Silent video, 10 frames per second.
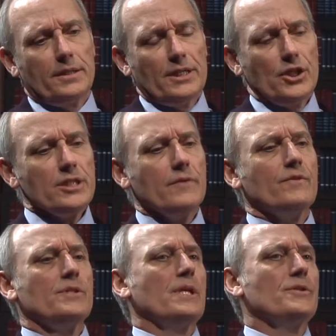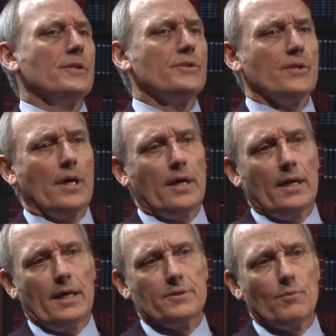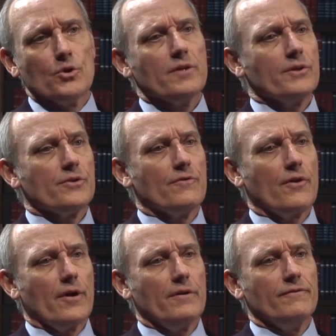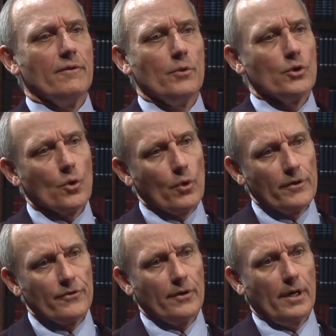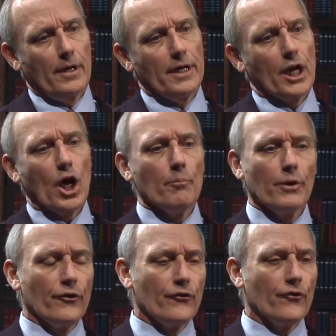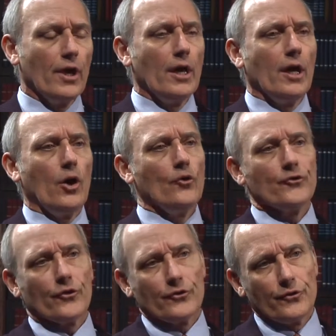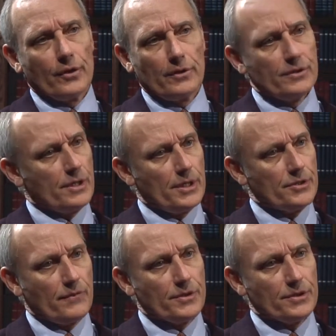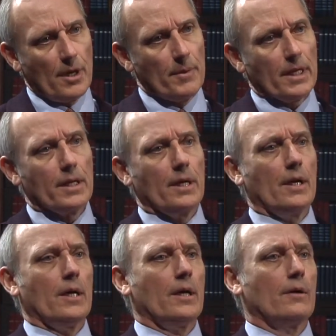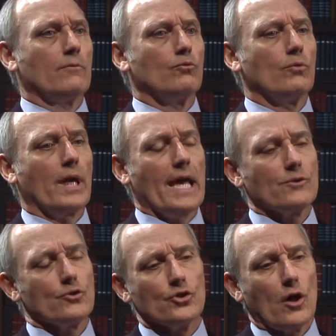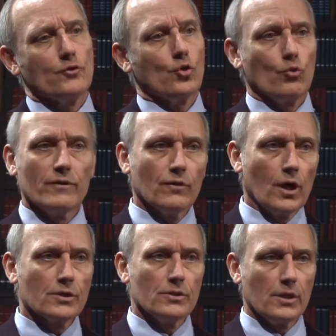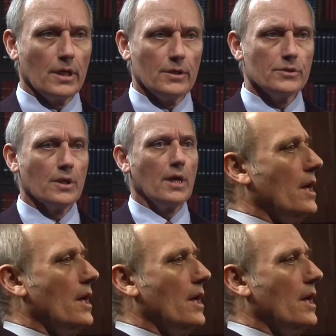Digestive diseases, as most of us are very familiar with, encompass ulcers, the disease of the stomach, gastroesophageal reflux disease,